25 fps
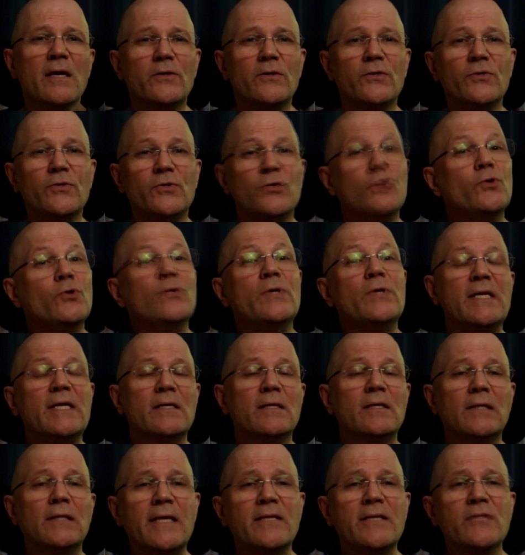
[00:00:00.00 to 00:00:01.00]
Do you need a
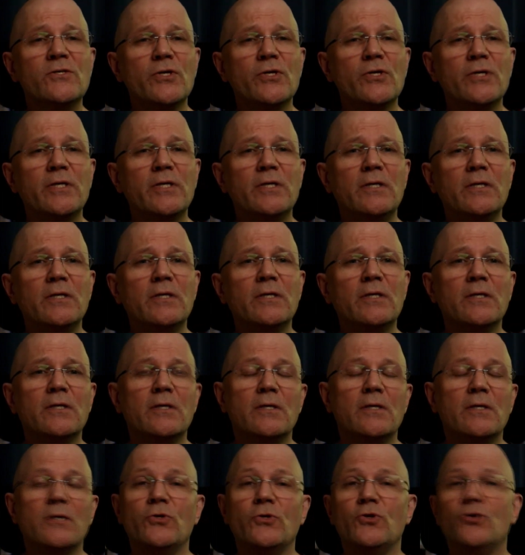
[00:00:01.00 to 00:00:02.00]
lens hood?
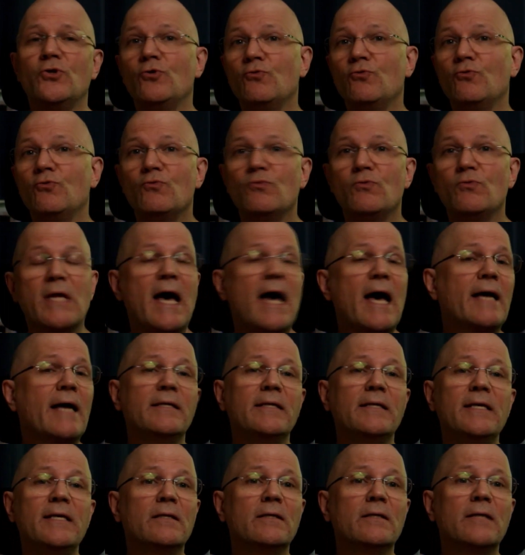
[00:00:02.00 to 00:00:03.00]
Do you not
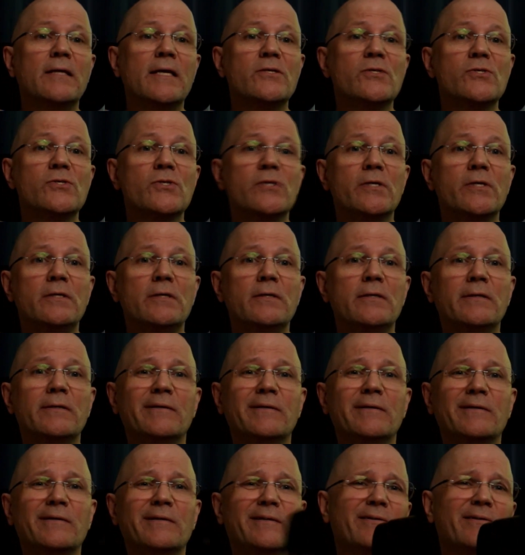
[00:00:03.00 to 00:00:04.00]
need a lens hood?
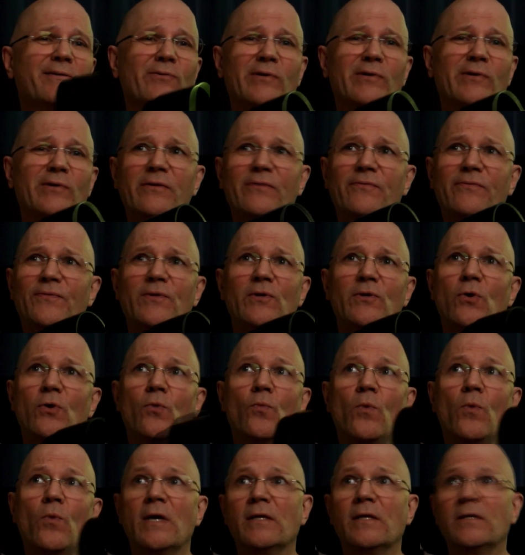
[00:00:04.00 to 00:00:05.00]
What if you
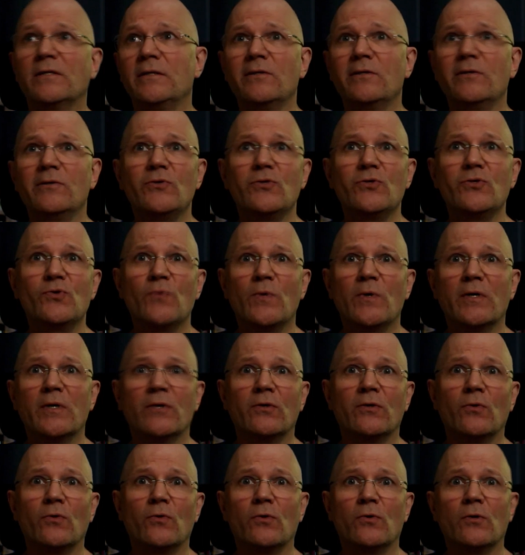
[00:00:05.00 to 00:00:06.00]
don't want to use
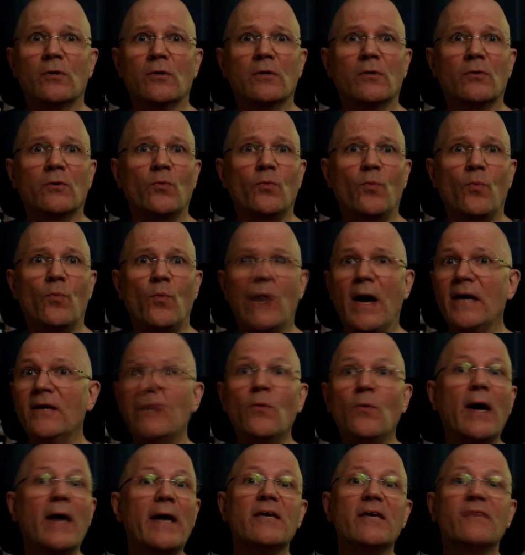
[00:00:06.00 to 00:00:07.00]
one? Or why
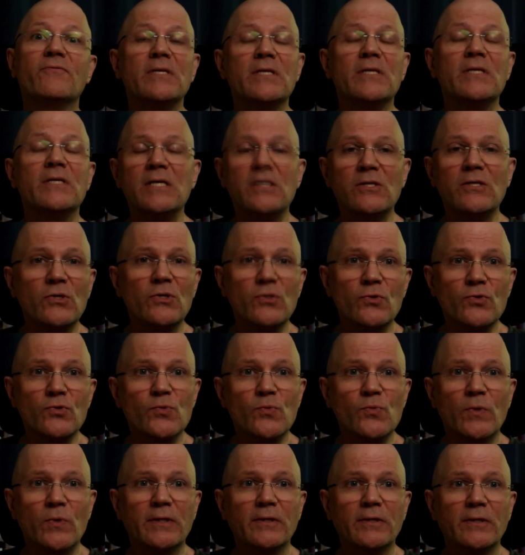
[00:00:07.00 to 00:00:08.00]
do I even need to
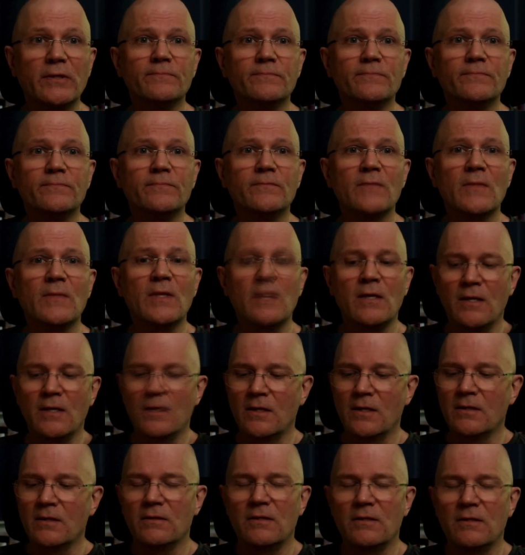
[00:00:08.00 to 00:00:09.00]
use one?
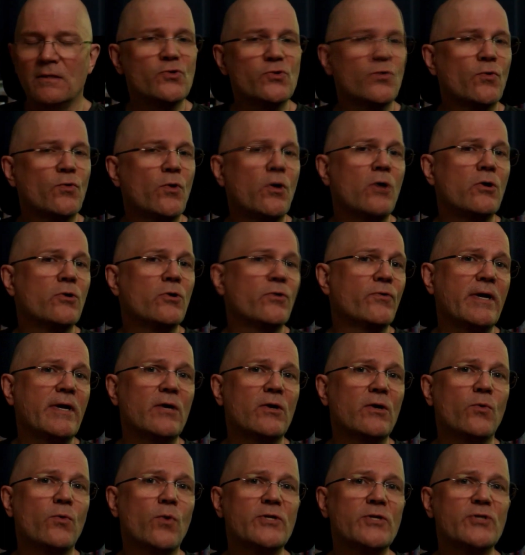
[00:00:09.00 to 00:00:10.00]
These are all
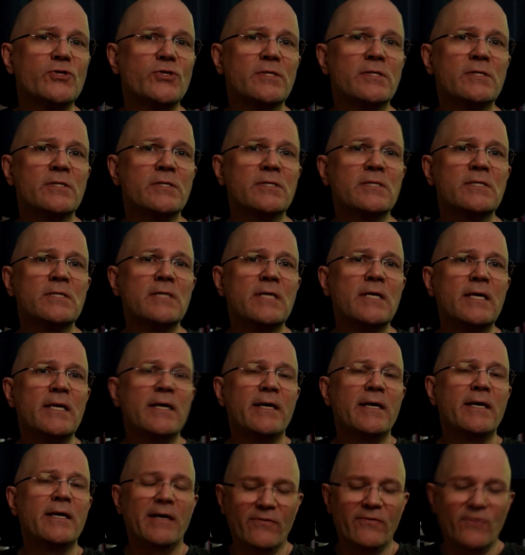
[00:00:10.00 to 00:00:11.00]
great questions.
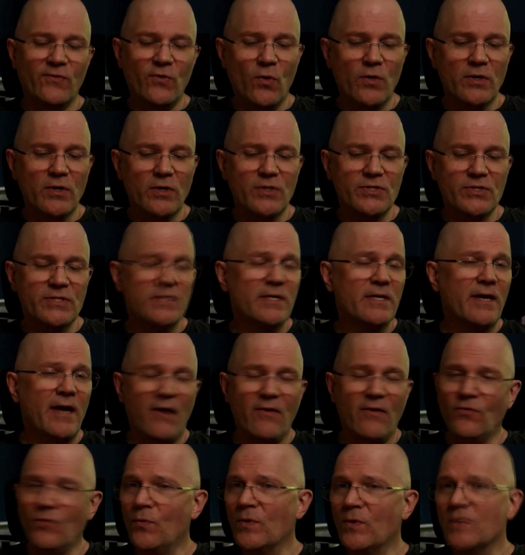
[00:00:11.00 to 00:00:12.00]
And of course,
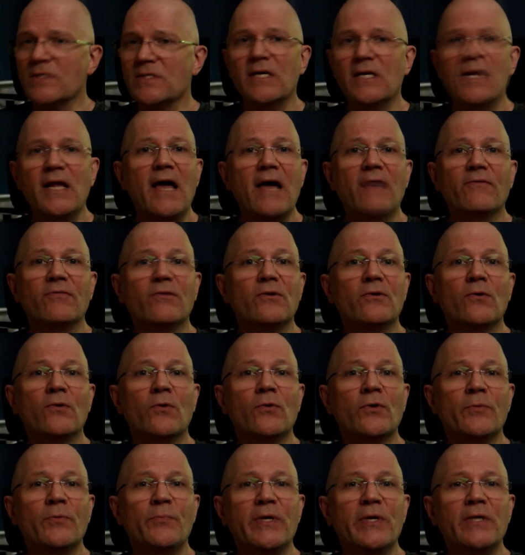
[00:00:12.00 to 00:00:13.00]
everyone's going to have their
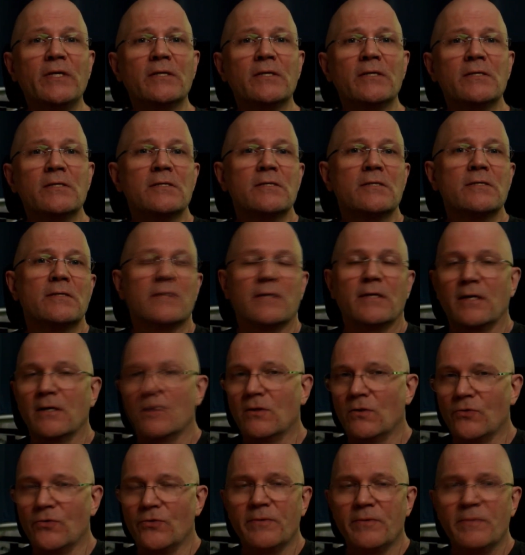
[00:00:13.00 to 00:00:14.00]
own opinions,
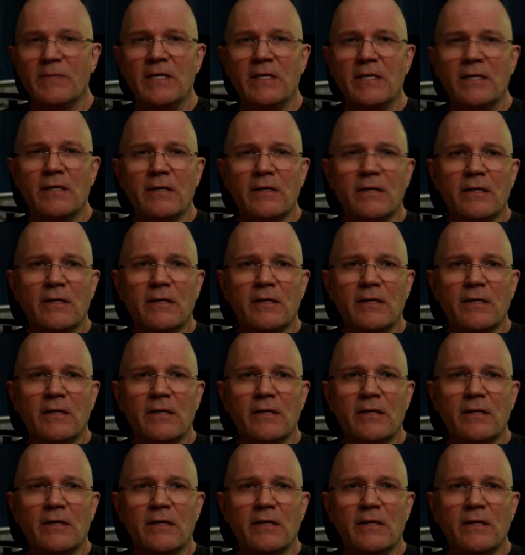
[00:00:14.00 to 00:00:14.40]
including me.